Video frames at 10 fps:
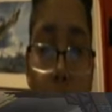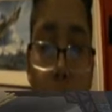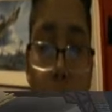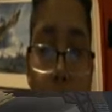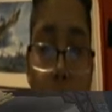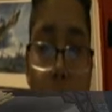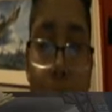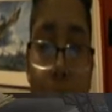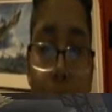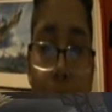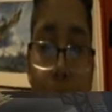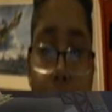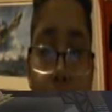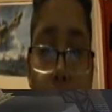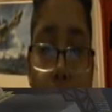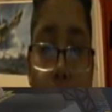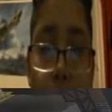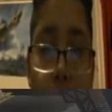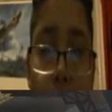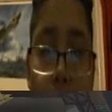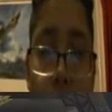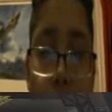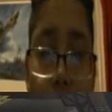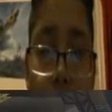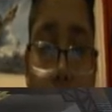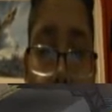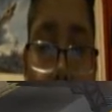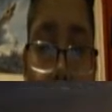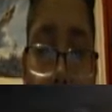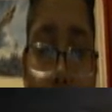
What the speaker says: (silence)